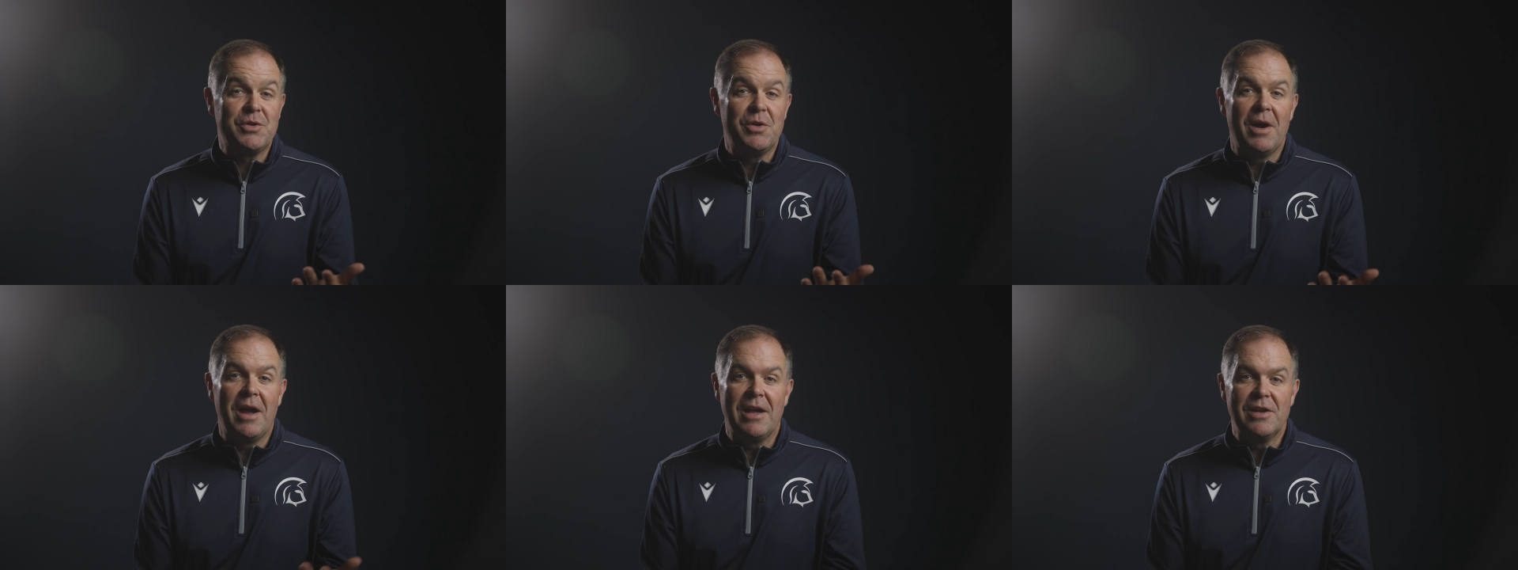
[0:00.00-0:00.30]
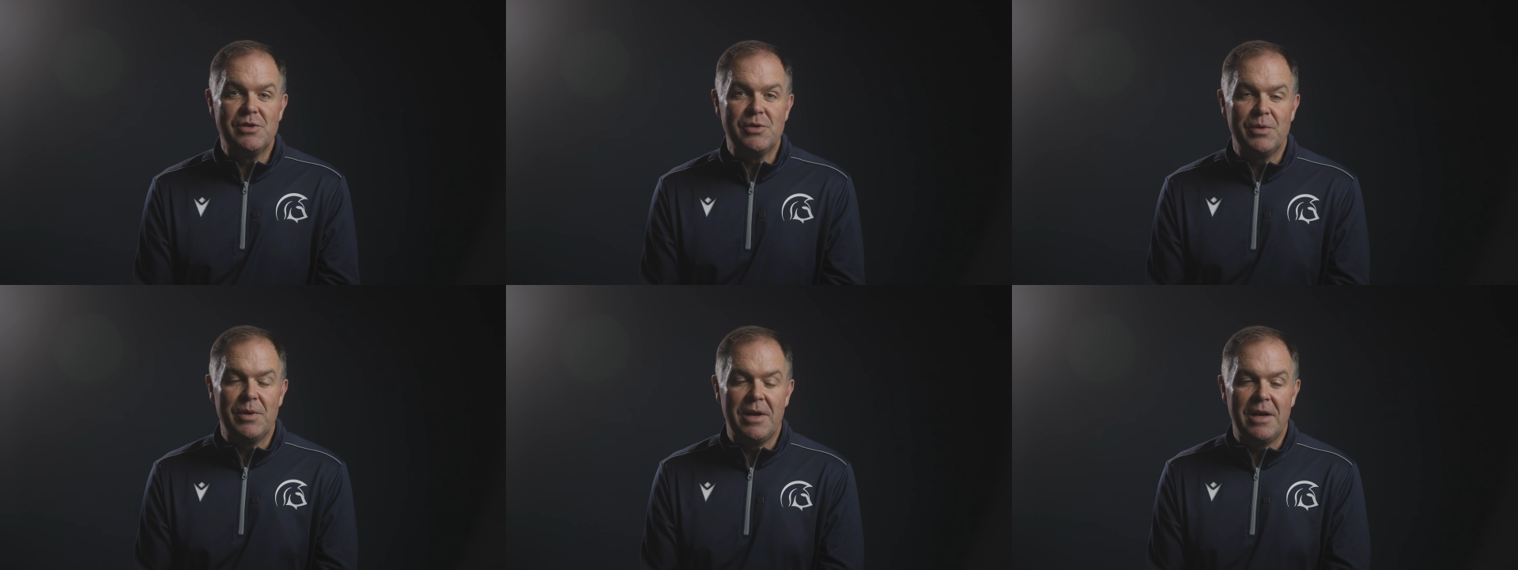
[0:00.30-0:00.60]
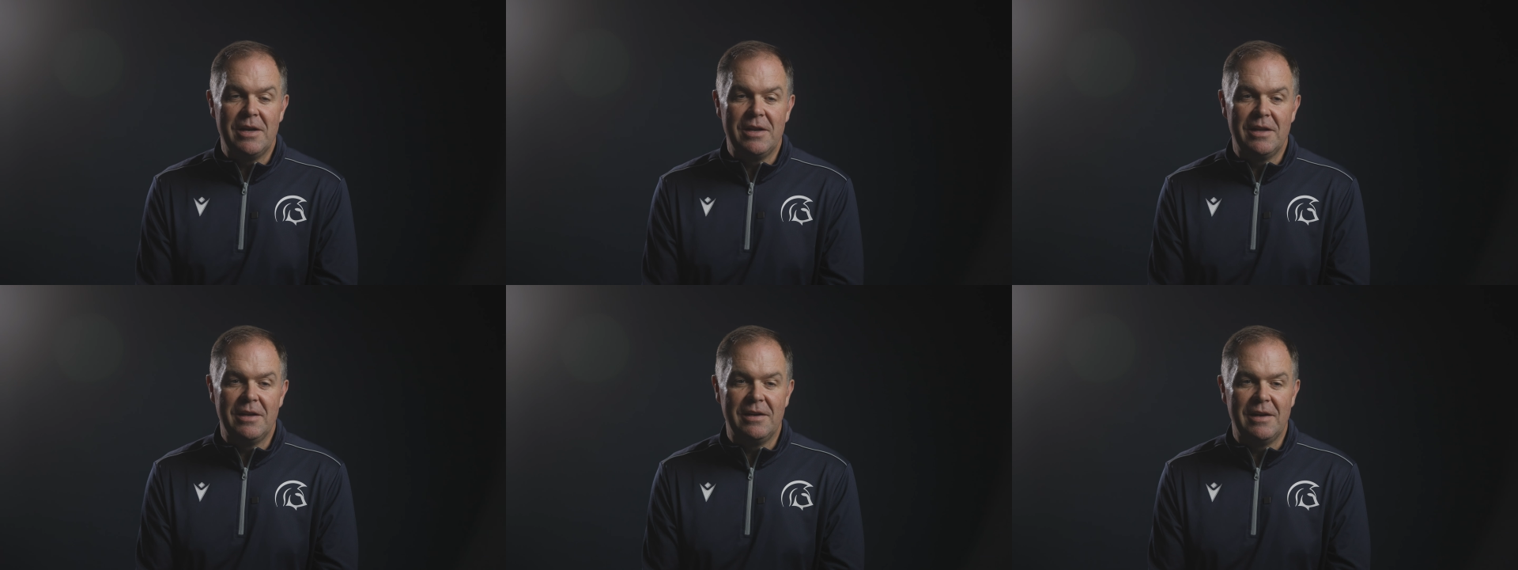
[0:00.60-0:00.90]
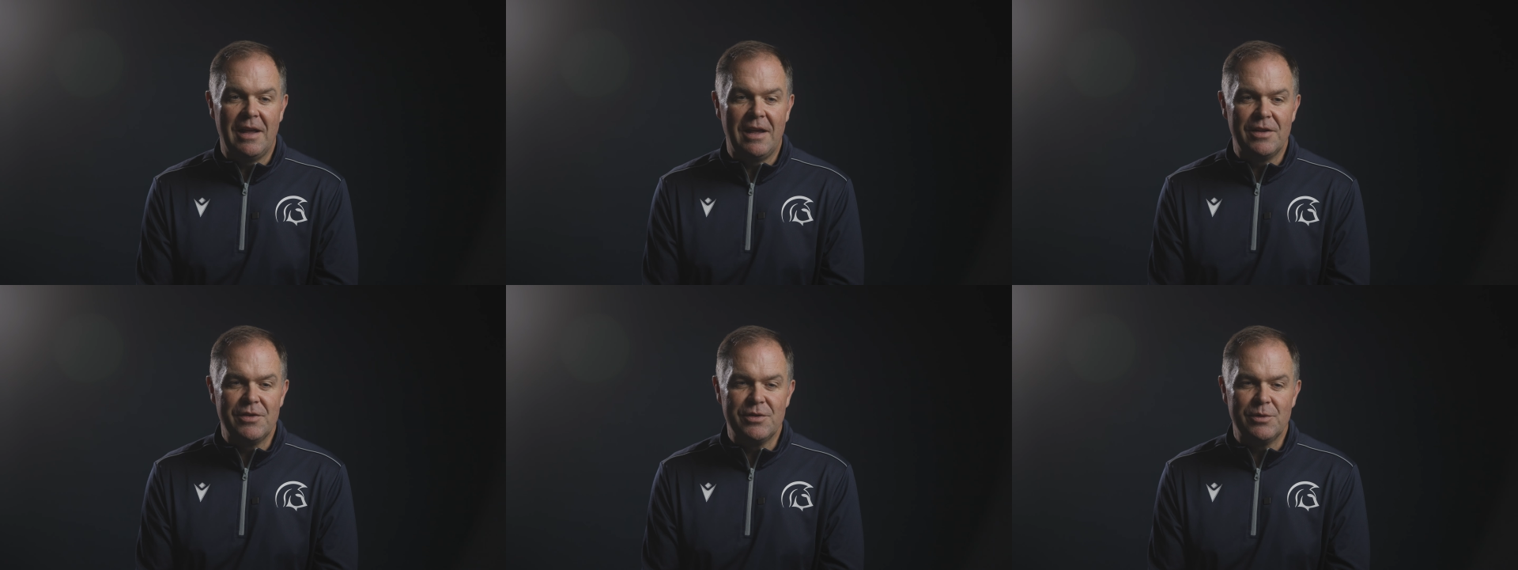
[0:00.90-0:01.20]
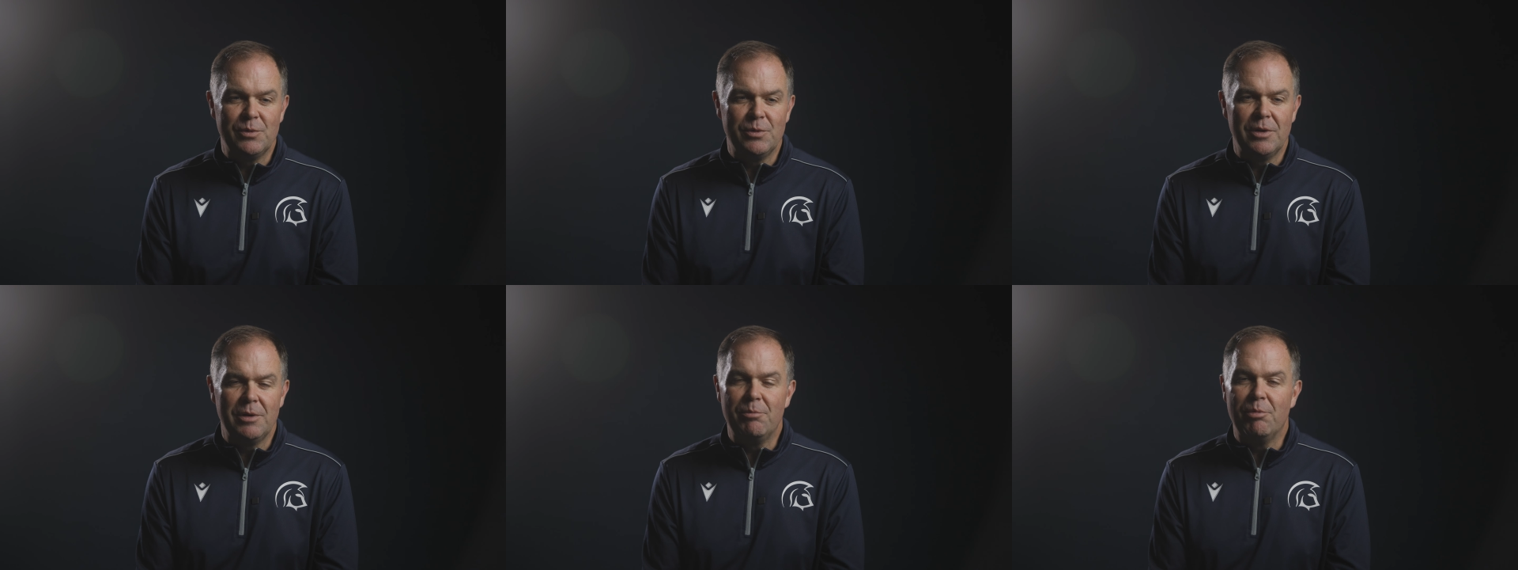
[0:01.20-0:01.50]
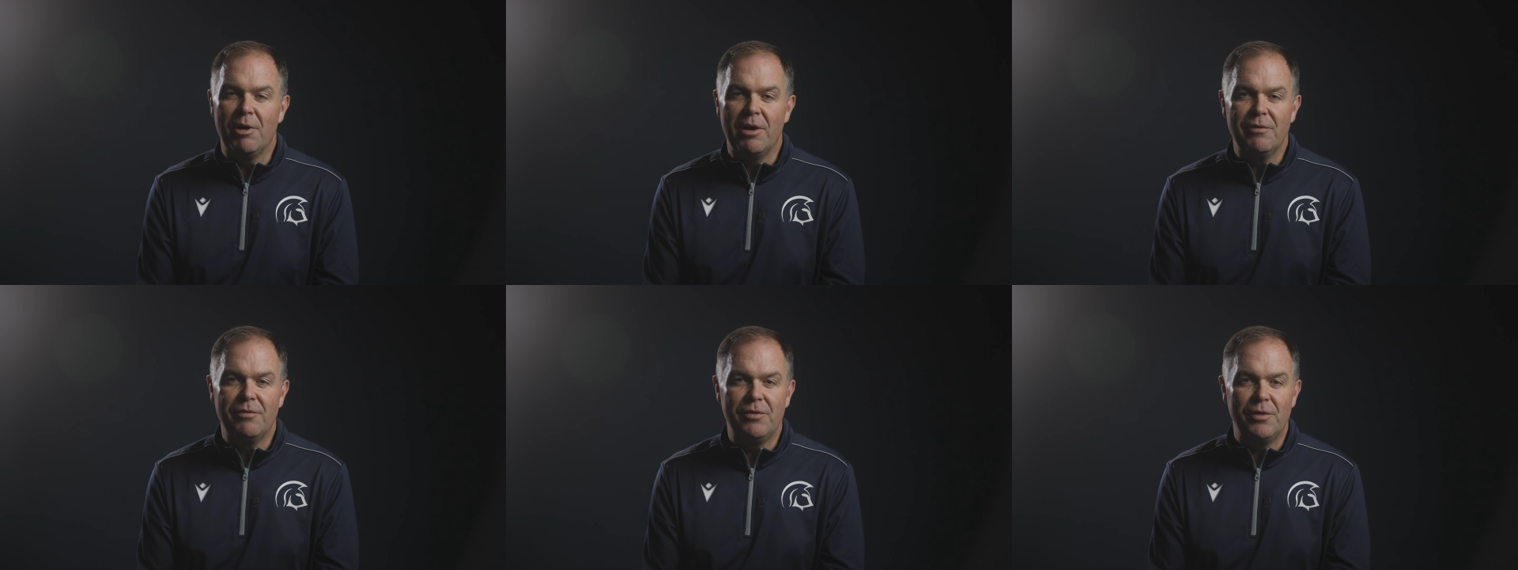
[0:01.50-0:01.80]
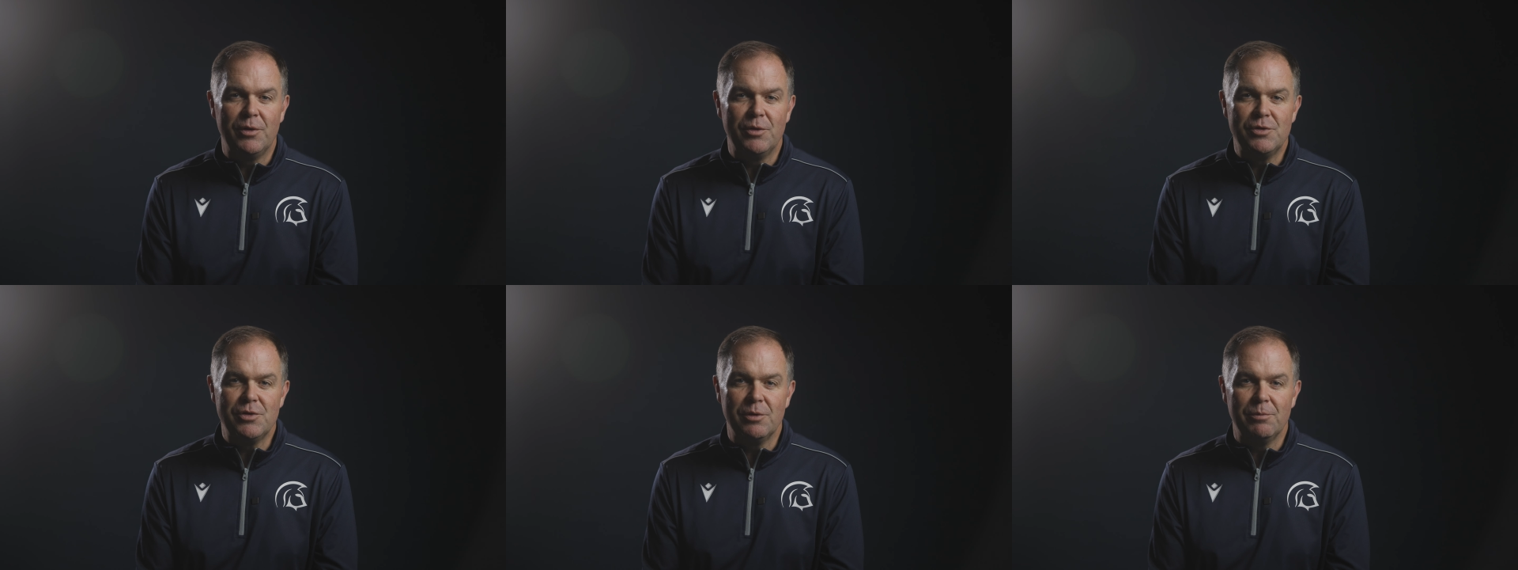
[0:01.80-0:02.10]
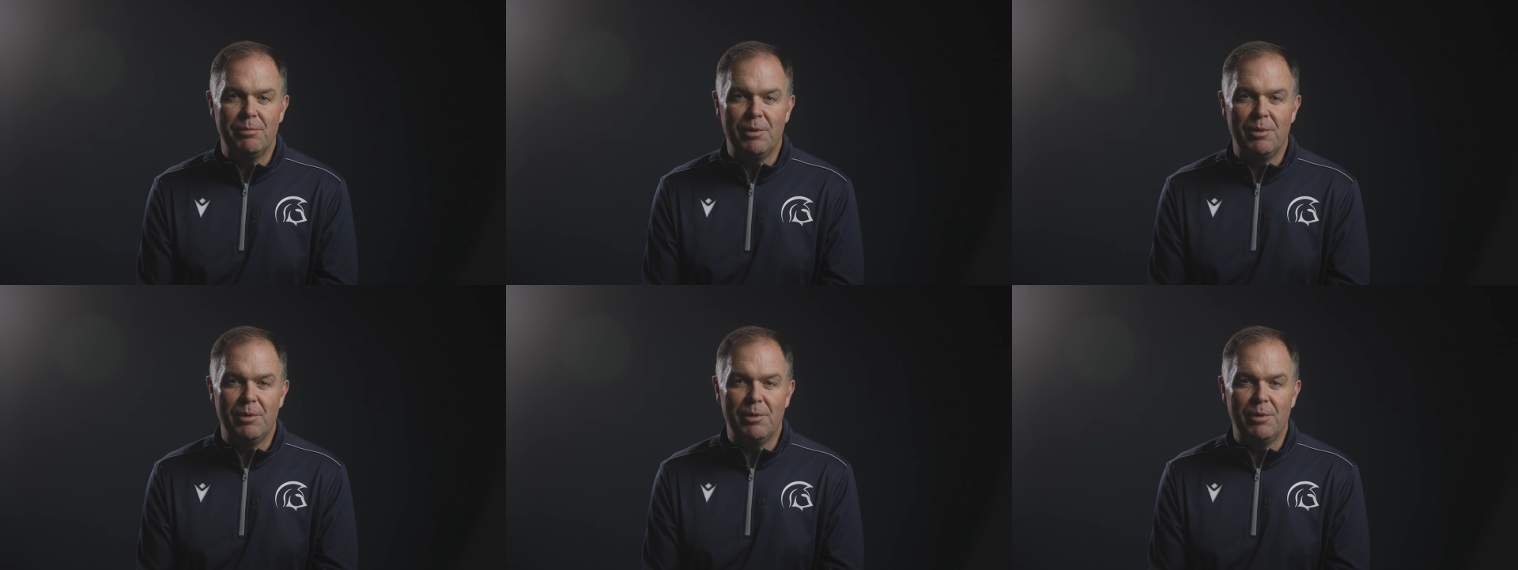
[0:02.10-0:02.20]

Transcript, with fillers: graduated and has a really bright future,